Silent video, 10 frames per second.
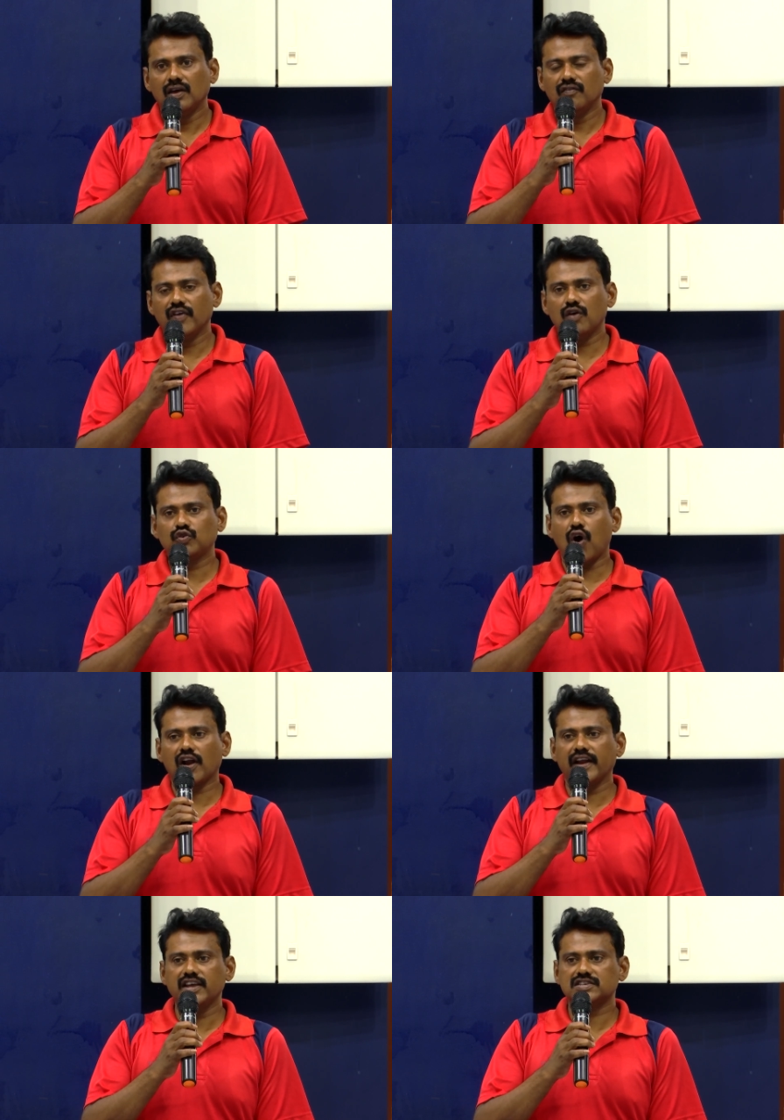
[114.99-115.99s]
we have to
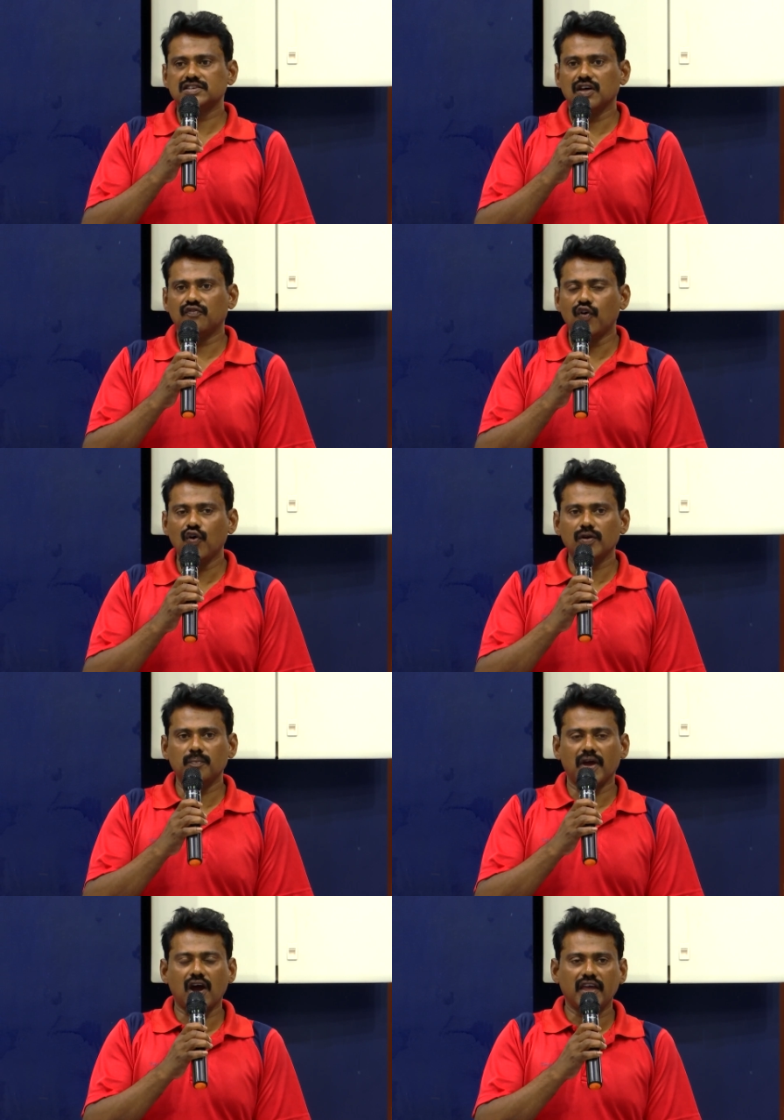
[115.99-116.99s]
organize the 4
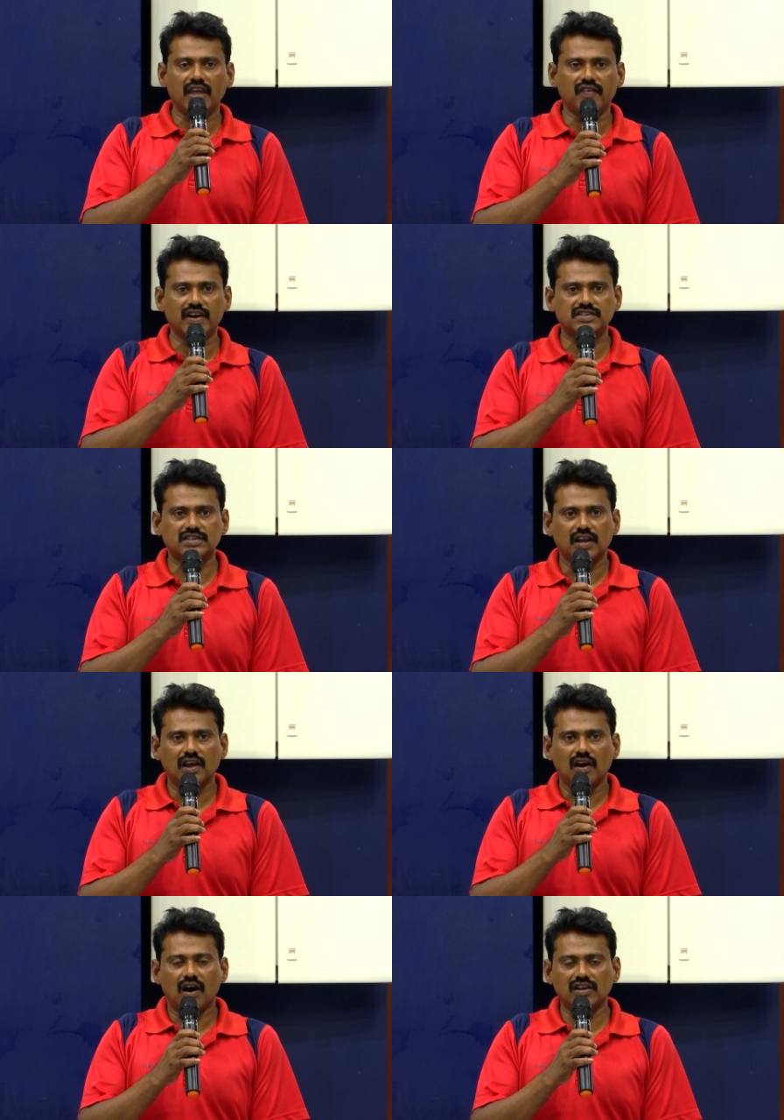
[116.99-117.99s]
mega events
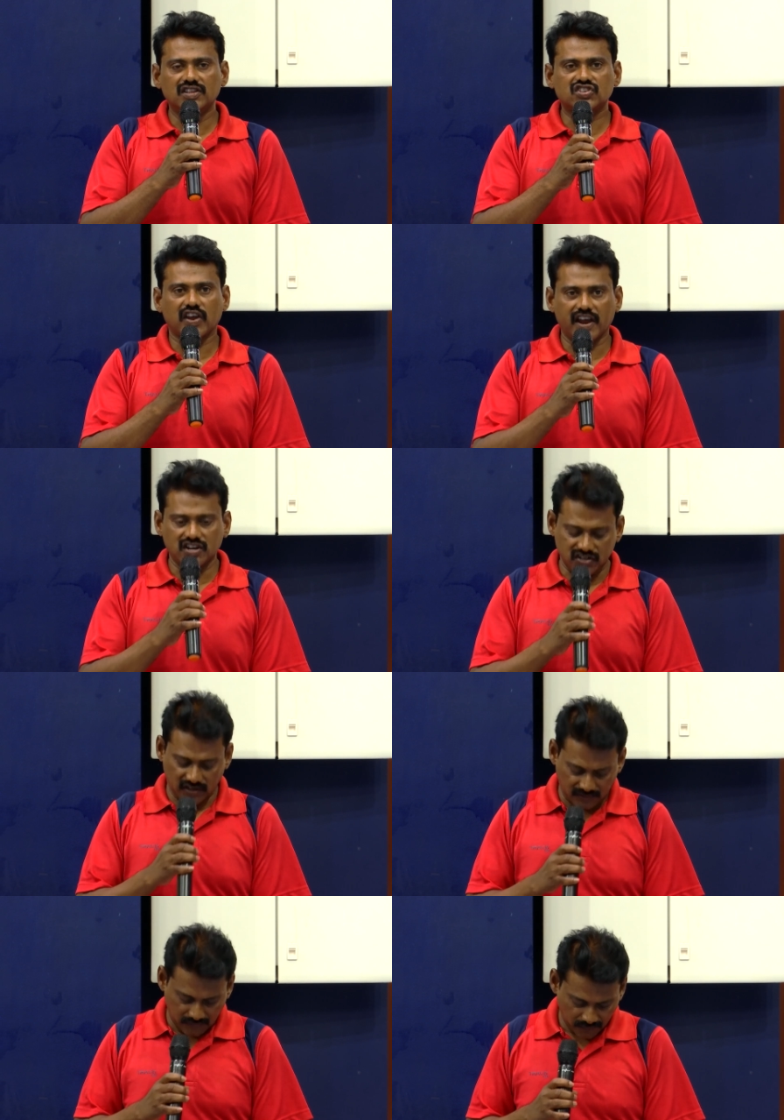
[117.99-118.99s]
on this occasion.